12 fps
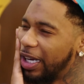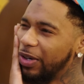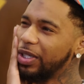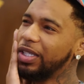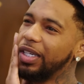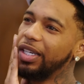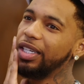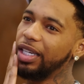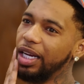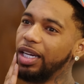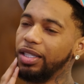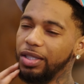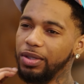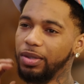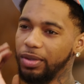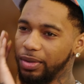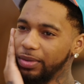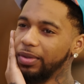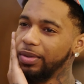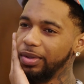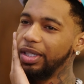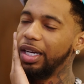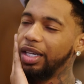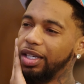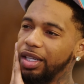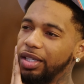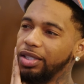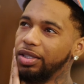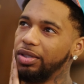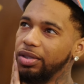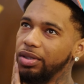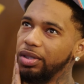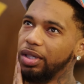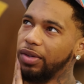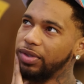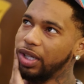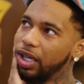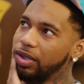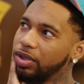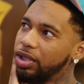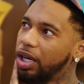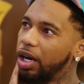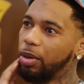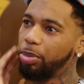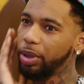That was here in Atlanta too. It was? Yeah, it was, I think it was called